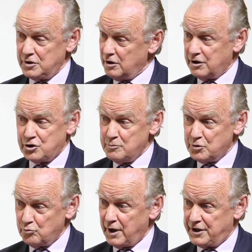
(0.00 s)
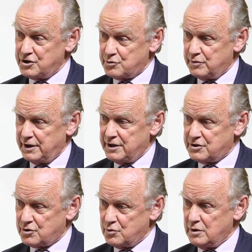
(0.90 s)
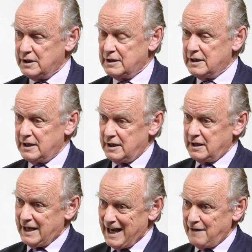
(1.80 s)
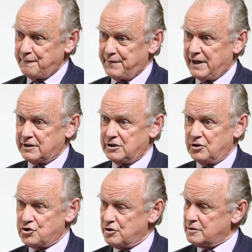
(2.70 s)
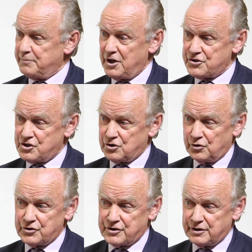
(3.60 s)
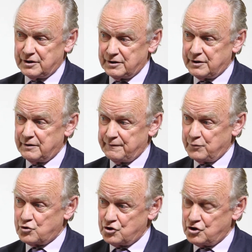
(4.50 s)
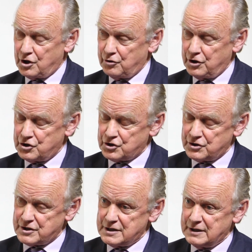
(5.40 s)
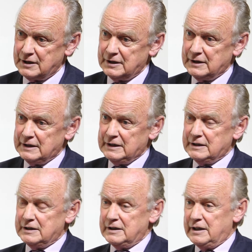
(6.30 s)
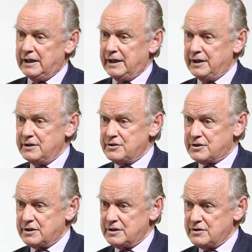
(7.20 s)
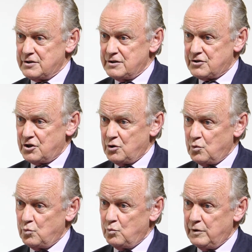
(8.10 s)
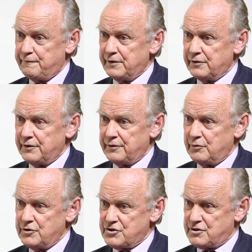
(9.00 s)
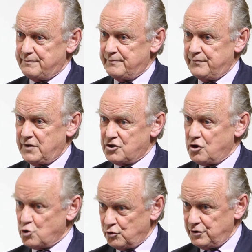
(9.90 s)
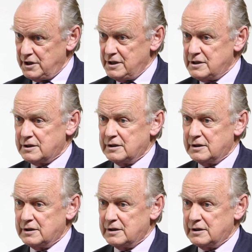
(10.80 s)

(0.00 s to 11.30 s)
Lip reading: our human right, really, to have that culture, to pass it on to the future generations. And so we feel that there is a social need,